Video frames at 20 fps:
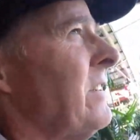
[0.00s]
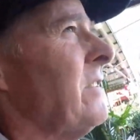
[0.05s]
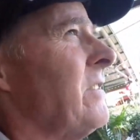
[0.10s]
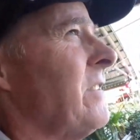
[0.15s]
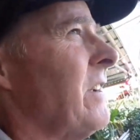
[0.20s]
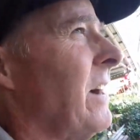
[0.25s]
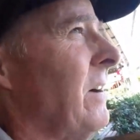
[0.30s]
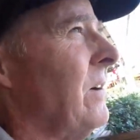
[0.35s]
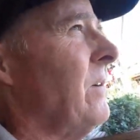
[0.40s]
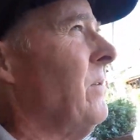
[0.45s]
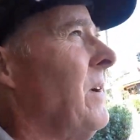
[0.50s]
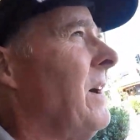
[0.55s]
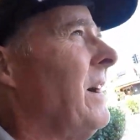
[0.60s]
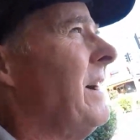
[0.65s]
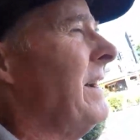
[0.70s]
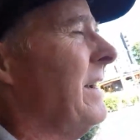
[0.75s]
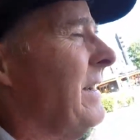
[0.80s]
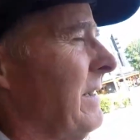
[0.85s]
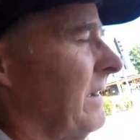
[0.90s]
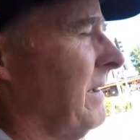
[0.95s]
So.
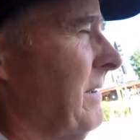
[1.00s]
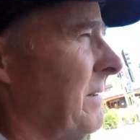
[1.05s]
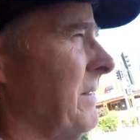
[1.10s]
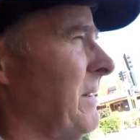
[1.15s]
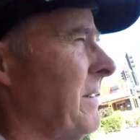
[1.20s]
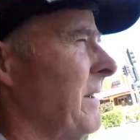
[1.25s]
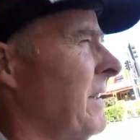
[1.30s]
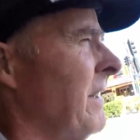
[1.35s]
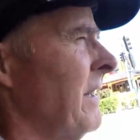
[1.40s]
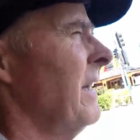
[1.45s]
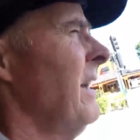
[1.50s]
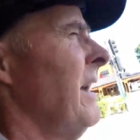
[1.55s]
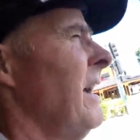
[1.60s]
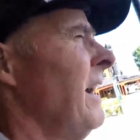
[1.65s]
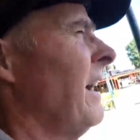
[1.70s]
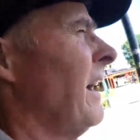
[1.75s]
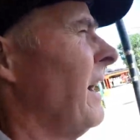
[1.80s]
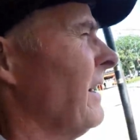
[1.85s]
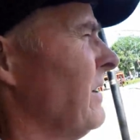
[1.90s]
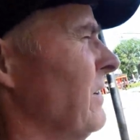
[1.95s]
Uh,
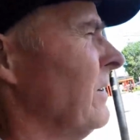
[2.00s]
I